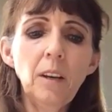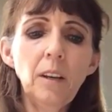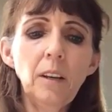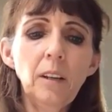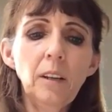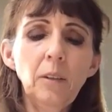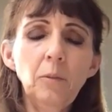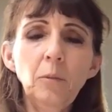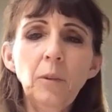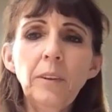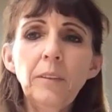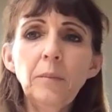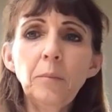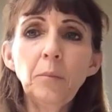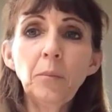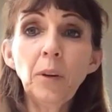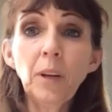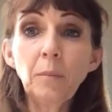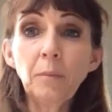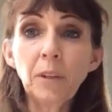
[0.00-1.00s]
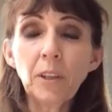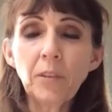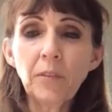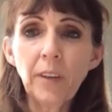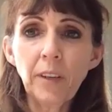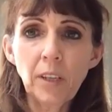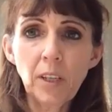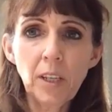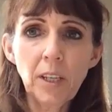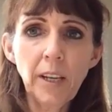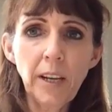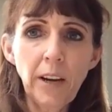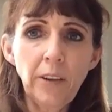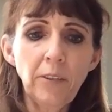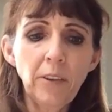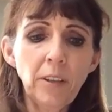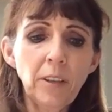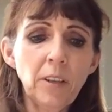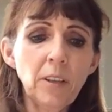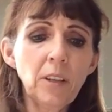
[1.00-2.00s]
we're pretty much
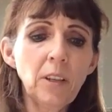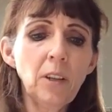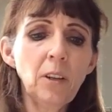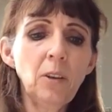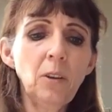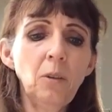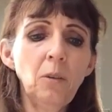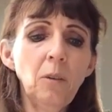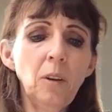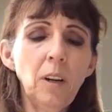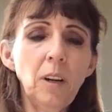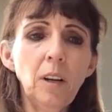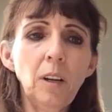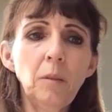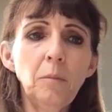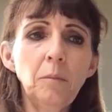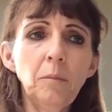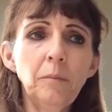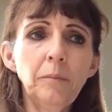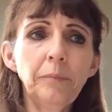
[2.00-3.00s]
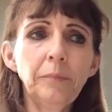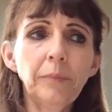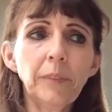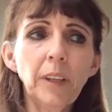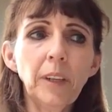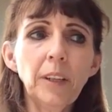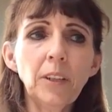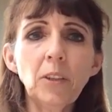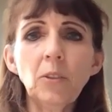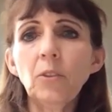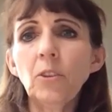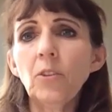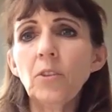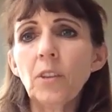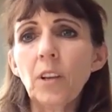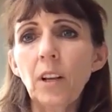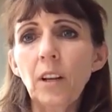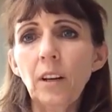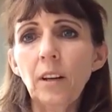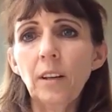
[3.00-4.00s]
vegetarian, so I don't
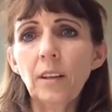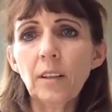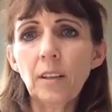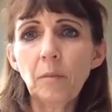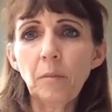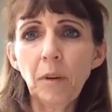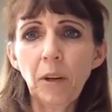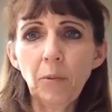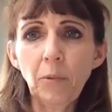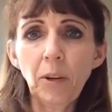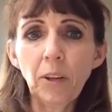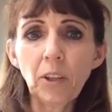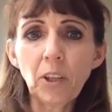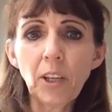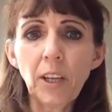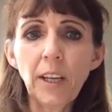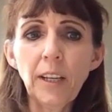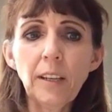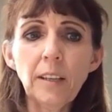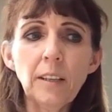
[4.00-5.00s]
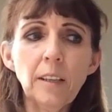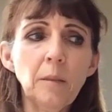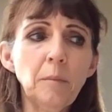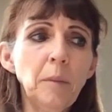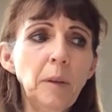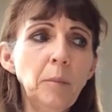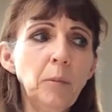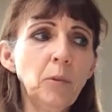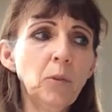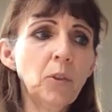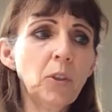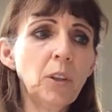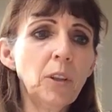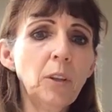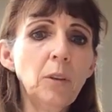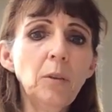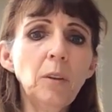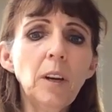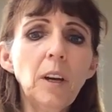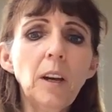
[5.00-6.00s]
use lard in my Welsh cakes. Some people
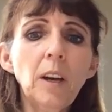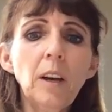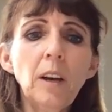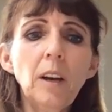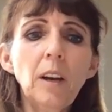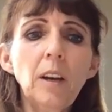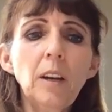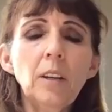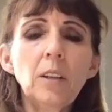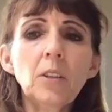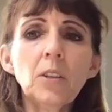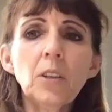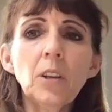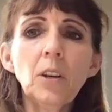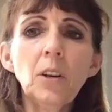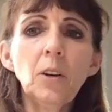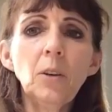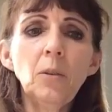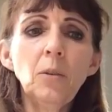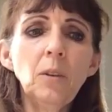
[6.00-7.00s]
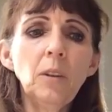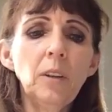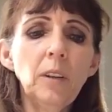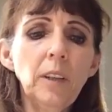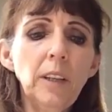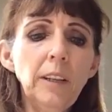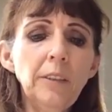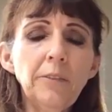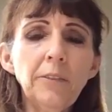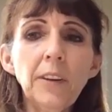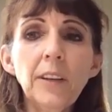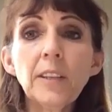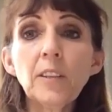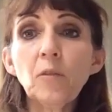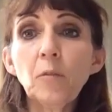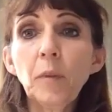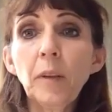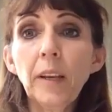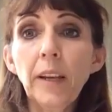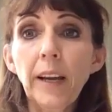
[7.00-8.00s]
do. So in front
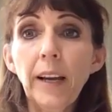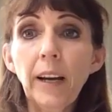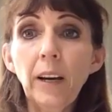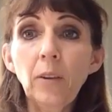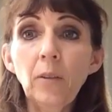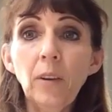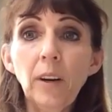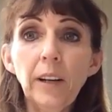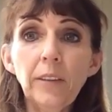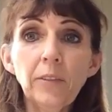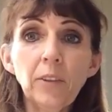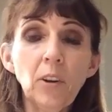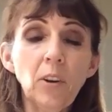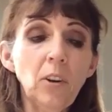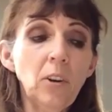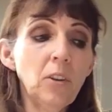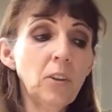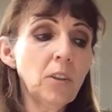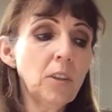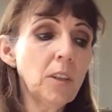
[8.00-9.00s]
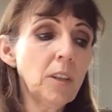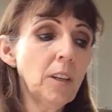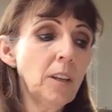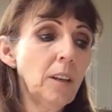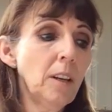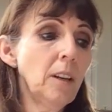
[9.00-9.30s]
of me now, I've got